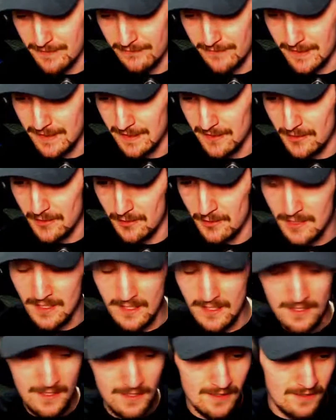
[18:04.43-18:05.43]
velo.
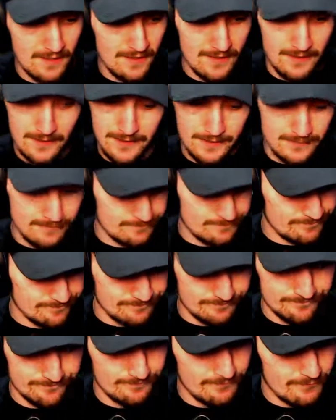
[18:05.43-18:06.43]

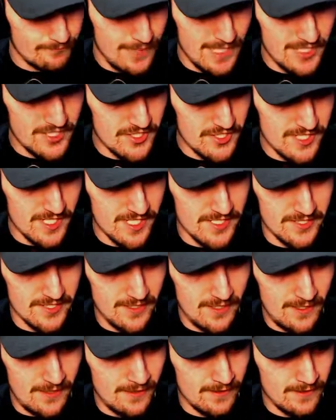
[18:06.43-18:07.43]
Man just does it
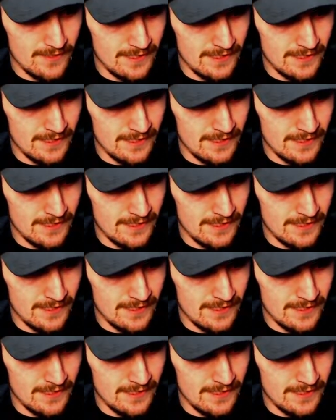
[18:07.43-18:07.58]
all.